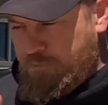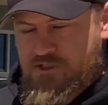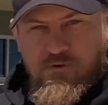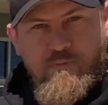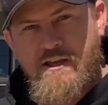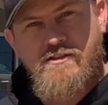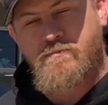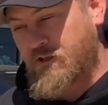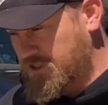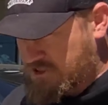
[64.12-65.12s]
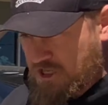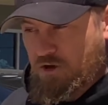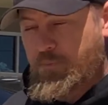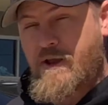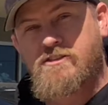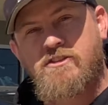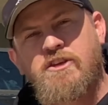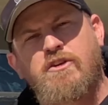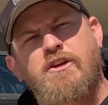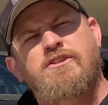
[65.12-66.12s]
bits and pieces, but the single piece of
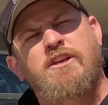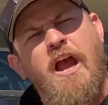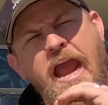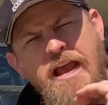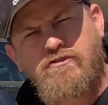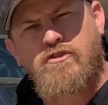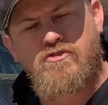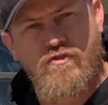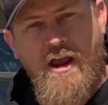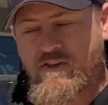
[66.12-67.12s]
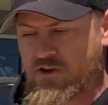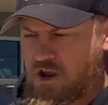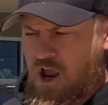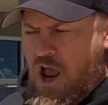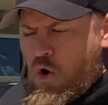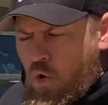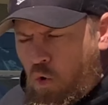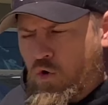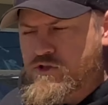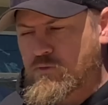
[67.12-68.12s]
steel gives it extra strength.
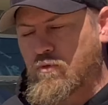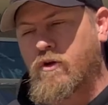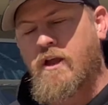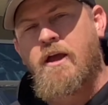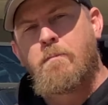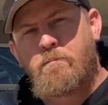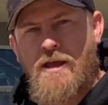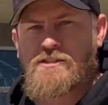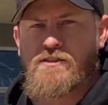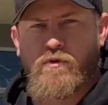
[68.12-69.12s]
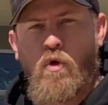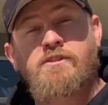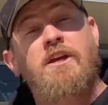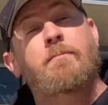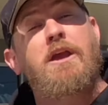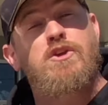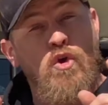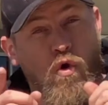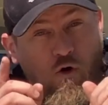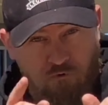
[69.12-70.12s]
Awesome look. Best of all, it's going to make
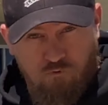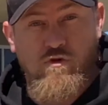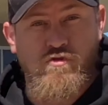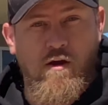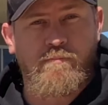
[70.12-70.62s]
your four-wheel drive